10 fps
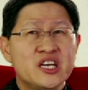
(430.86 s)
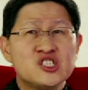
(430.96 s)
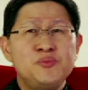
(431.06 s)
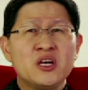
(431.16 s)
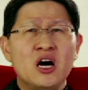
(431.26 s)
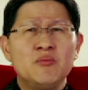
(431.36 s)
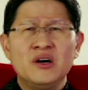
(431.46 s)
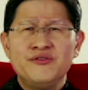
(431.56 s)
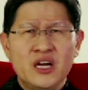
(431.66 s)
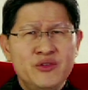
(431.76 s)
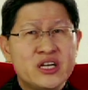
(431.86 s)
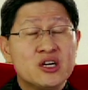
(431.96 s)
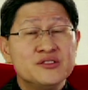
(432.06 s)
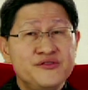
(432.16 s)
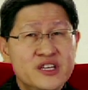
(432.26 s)
has become a very
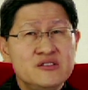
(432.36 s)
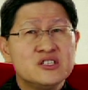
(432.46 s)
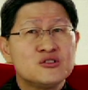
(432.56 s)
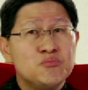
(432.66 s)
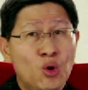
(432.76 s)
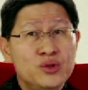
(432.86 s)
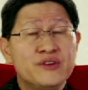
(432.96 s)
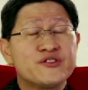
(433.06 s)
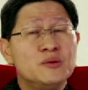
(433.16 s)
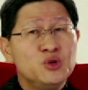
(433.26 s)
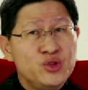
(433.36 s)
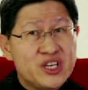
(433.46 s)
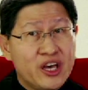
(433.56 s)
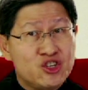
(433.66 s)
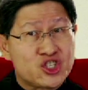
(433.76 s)
convenient mode of
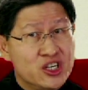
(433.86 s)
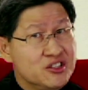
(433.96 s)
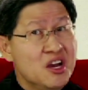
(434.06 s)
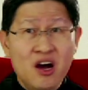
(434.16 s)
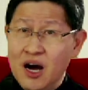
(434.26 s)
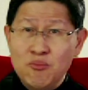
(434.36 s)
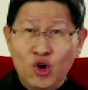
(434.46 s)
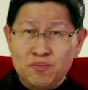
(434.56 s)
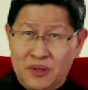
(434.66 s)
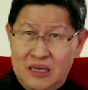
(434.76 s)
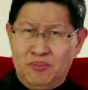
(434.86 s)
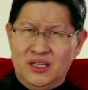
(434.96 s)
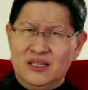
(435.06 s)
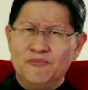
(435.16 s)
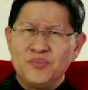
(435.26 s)
communication among
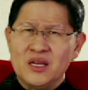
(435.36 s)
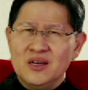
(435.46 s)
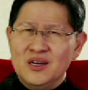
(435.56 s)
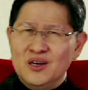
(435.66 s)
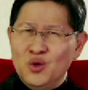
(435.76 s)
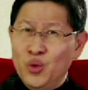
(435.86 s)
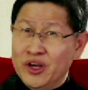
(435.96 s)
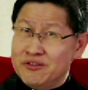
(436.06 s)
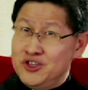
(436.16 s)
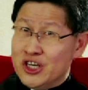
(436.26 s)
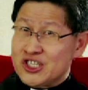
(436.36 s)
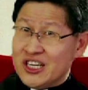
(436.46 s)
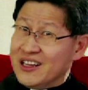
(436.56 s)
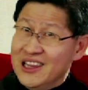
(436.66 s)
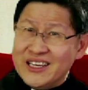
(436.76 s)
people. With just
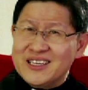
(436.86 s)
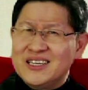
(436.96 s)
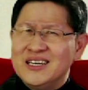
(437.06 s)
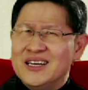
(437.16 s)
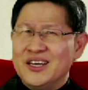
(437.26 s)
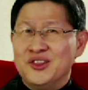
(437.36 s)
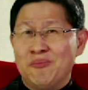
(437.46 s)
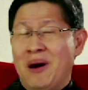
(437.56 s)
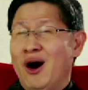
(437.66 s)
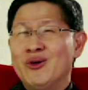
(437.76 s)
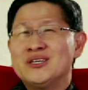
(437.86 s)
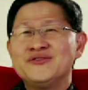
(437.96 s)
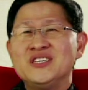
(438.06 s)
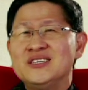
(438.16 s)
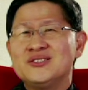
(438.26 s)
a click and the power
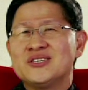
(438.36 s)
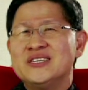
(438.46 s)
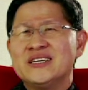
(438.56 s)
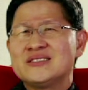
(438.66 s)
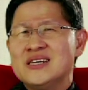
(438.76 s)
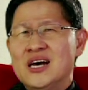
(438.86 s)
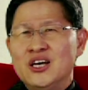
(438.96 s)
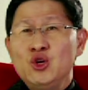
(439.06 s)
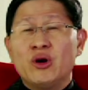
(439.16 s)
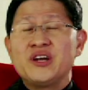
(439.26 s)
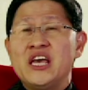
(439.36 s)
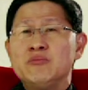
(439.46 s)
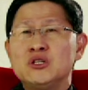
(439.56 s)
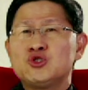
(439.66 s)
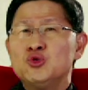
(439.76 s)
of the internet, you are
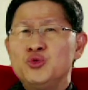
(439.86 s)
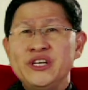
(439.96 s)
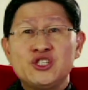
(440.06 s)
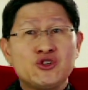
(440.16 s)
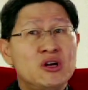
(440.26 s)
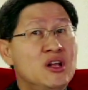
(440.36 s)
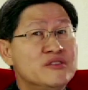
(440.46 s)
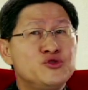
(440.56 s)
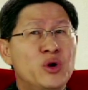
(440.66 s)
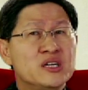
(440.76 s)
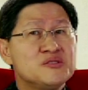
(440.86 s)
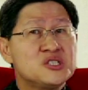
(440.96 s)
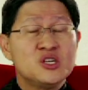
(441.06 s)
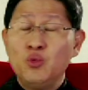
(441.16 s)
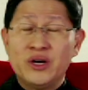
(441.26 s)
able to reach your loved
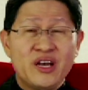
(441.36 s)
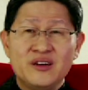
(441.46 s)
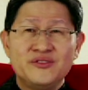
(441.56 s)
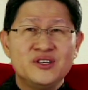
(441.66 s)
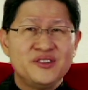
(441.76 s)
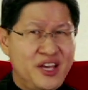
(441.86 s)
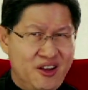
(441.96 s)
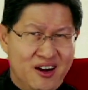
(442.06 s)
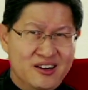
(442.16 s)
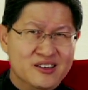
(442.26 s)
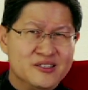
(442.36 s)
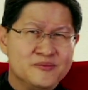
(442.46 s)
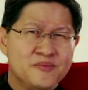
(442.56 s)
ones wherever they are.